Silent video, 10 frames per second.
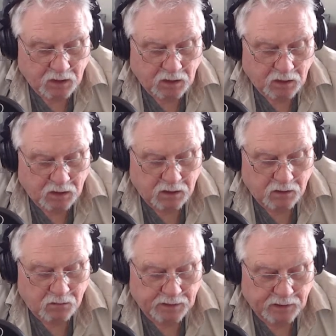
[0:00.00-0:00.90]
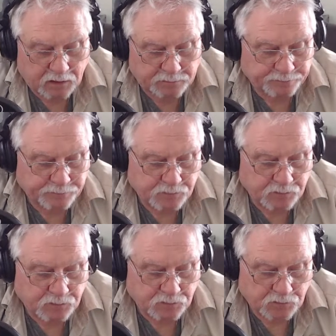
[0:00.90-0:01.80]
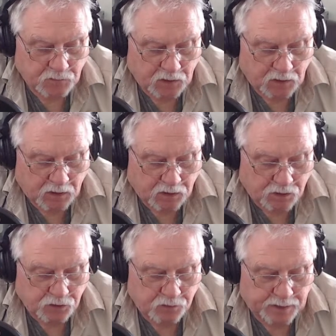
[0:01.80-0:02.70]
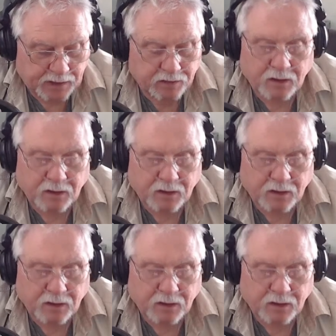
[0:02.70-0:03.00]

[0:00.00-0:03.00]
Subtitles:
well. Too bad.